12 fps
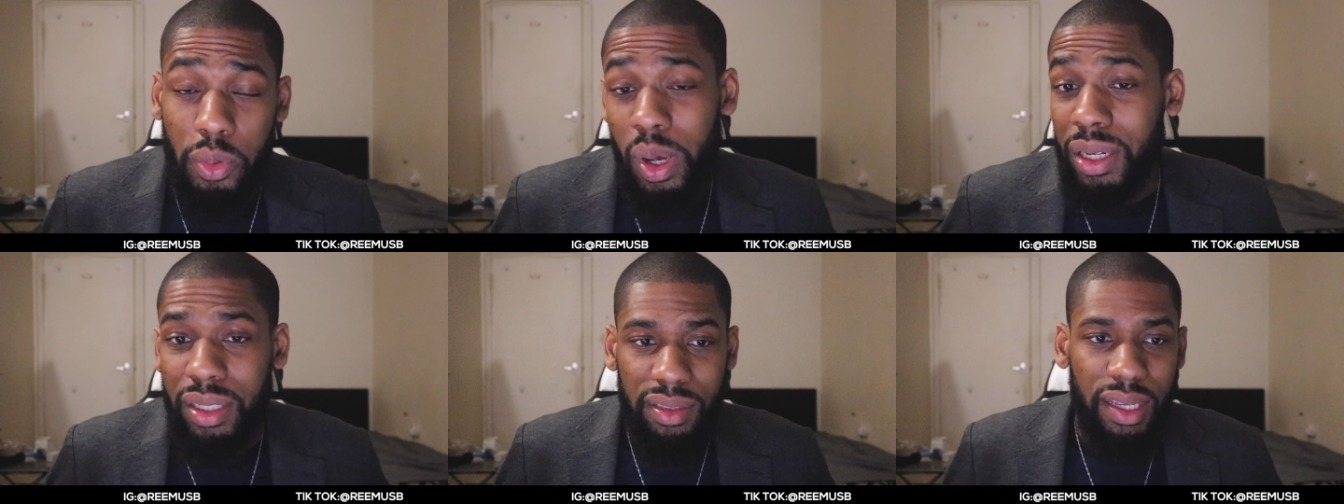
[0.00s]
You
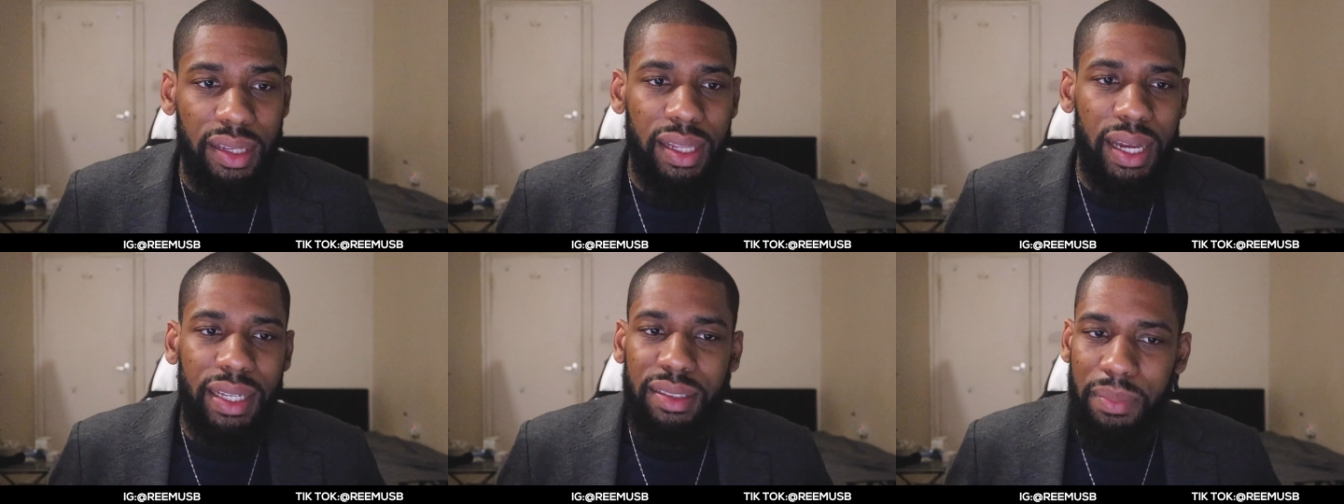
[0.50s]

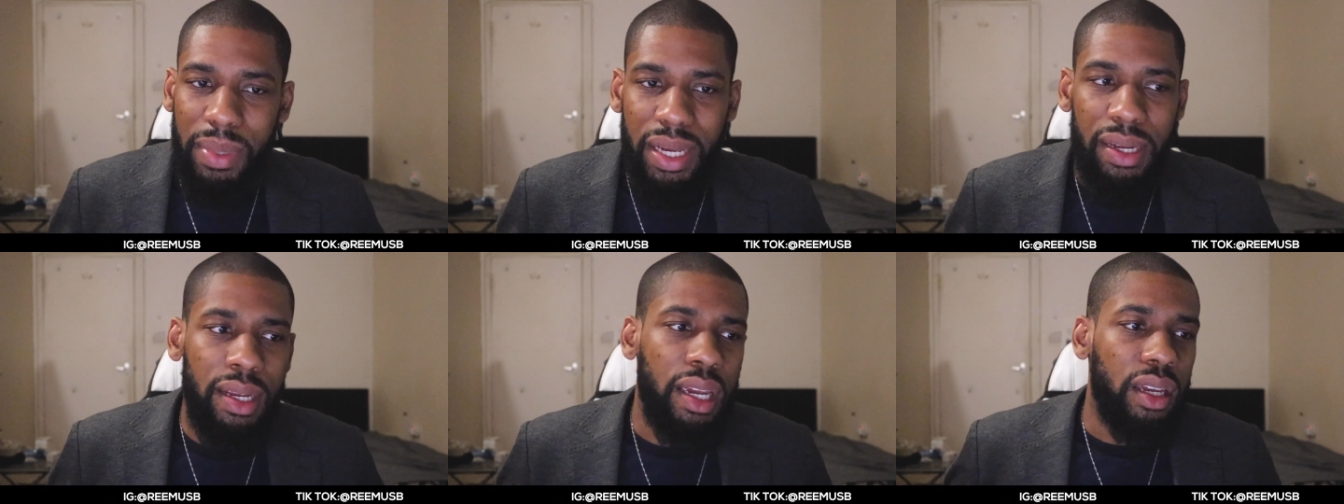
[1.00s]
understand that as a
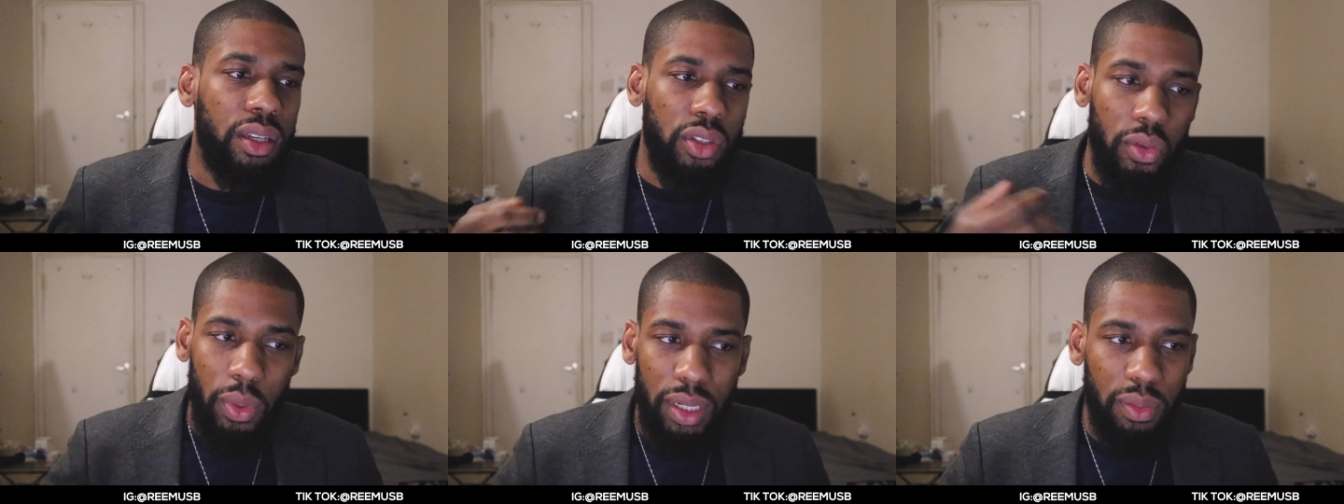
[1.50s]
man,
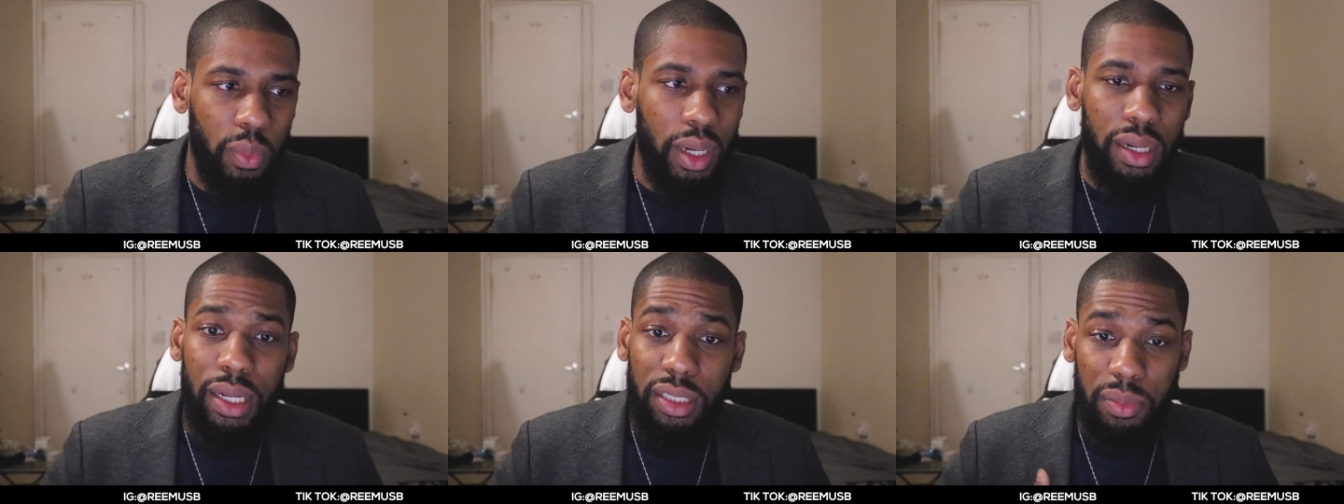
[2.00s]
you are the
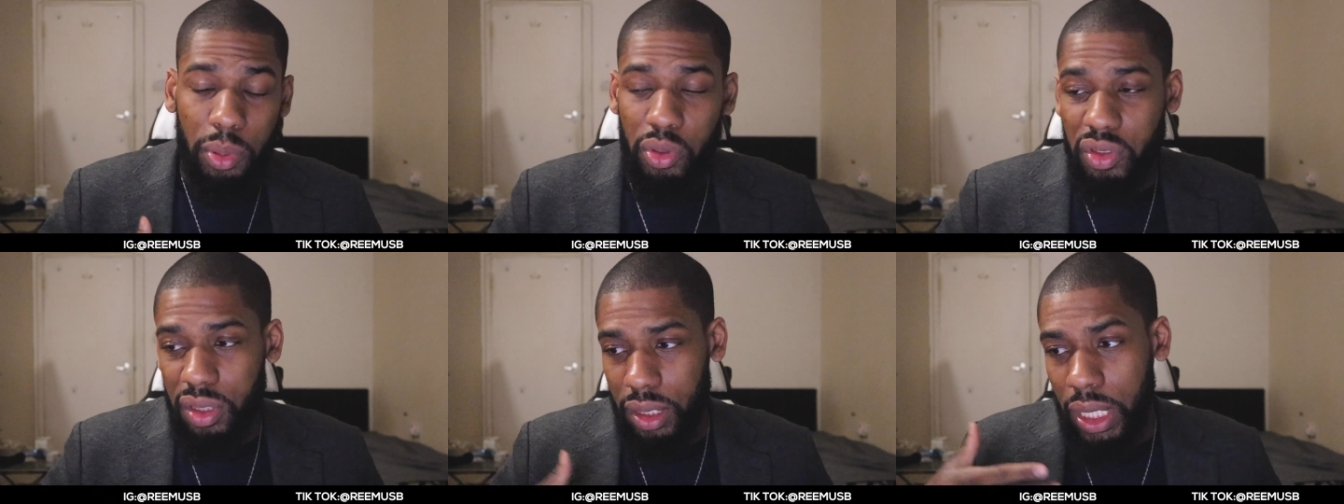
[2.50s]
one that's
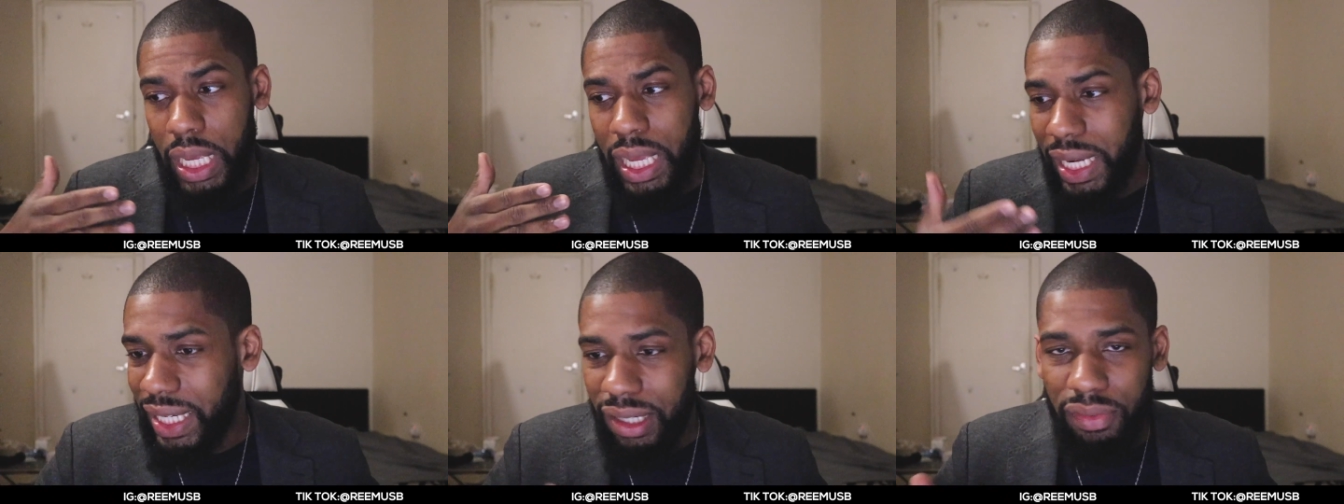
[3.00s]
supposed to
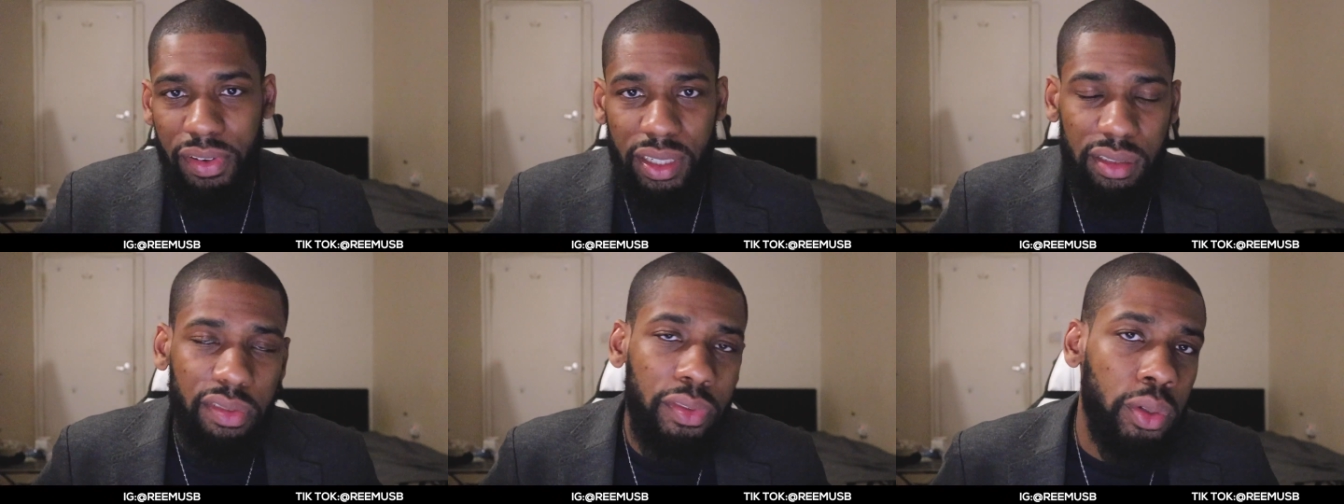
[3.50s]
lead
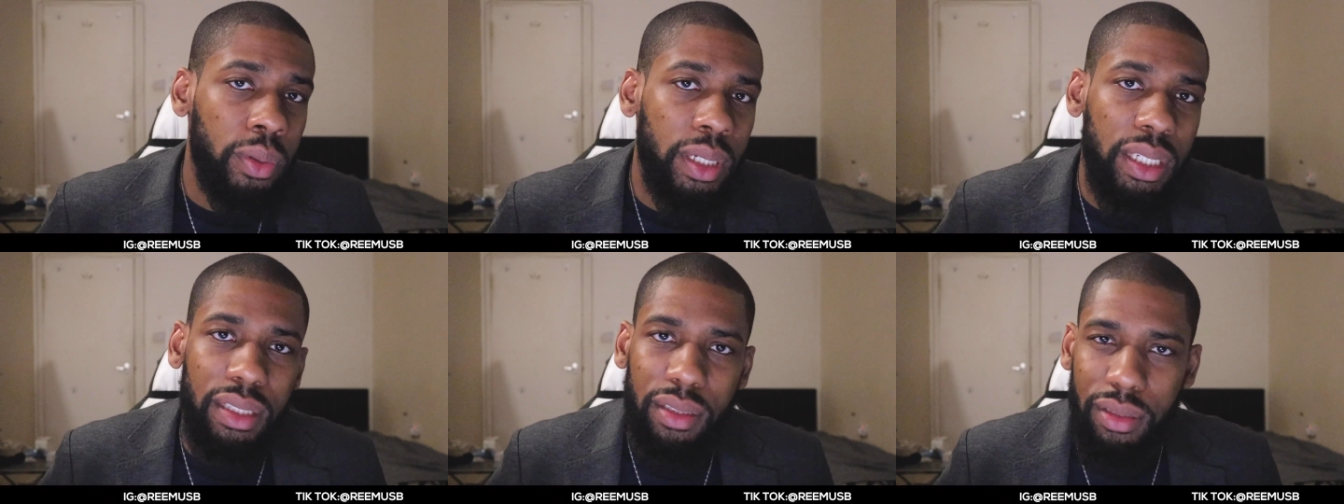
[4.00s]
things
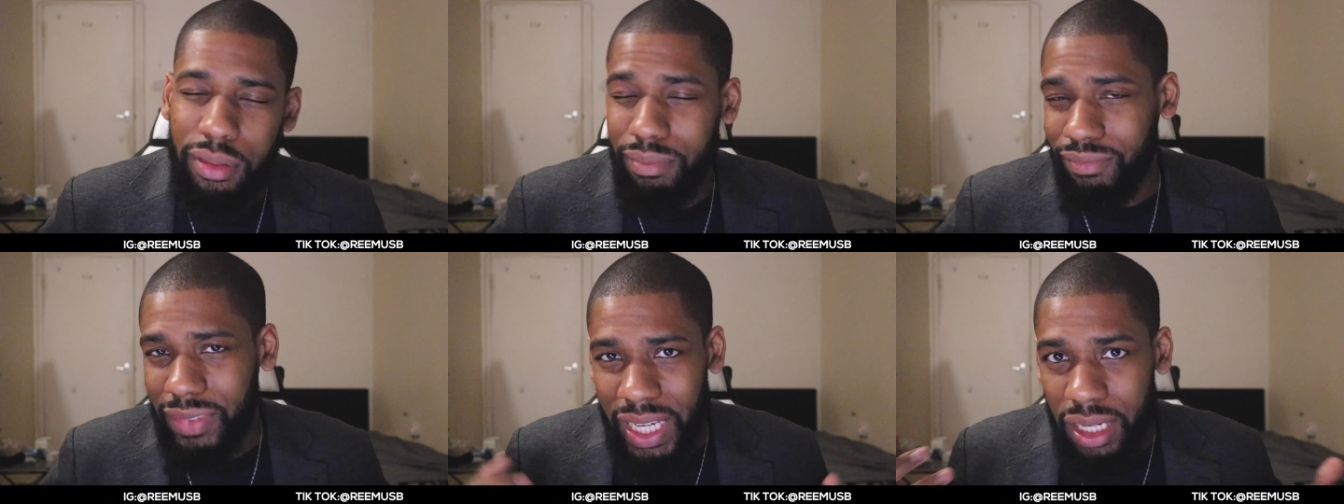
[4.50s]
forward
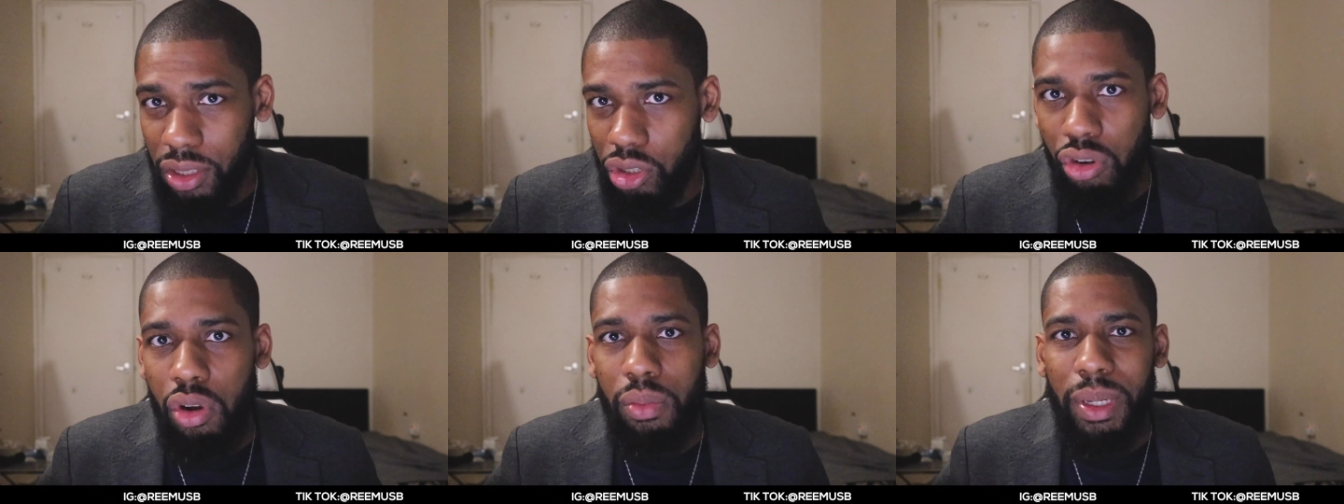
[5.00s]
and take
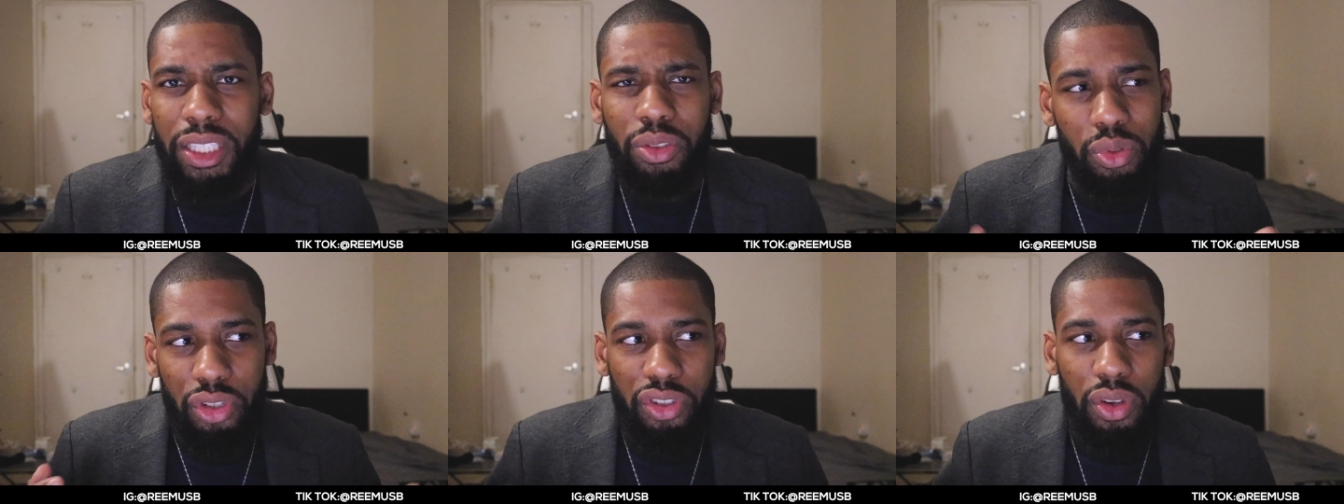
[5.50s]
control,
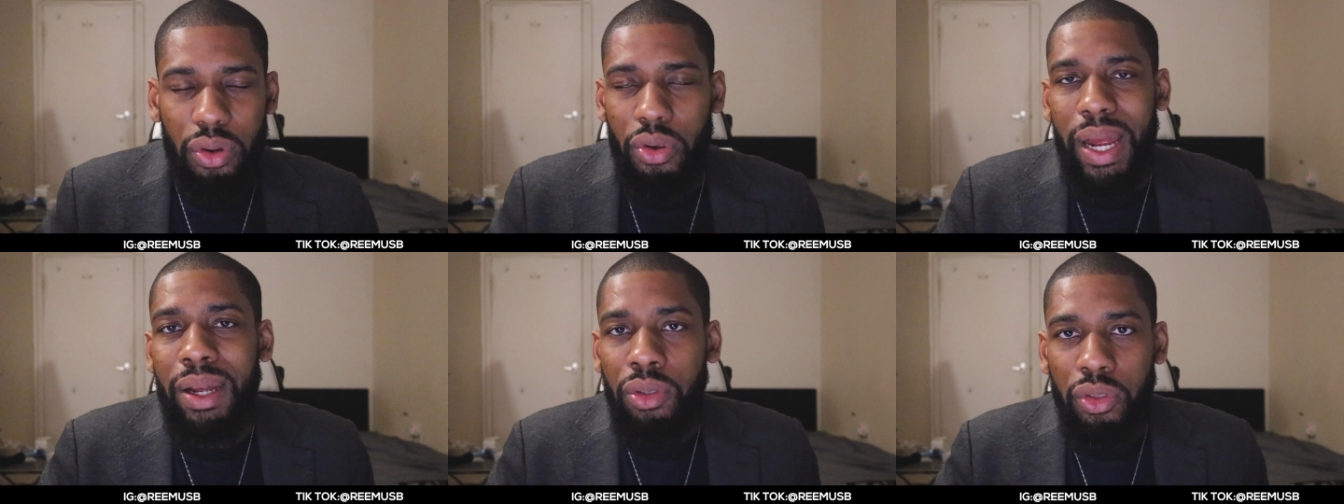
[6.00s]
but you just don't
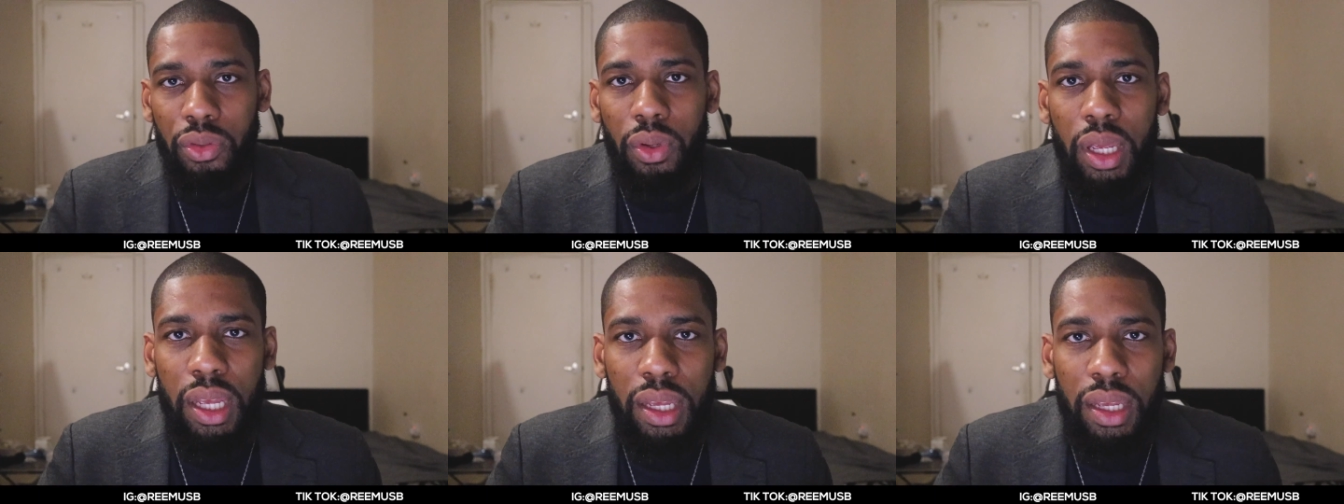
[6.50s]
know how to.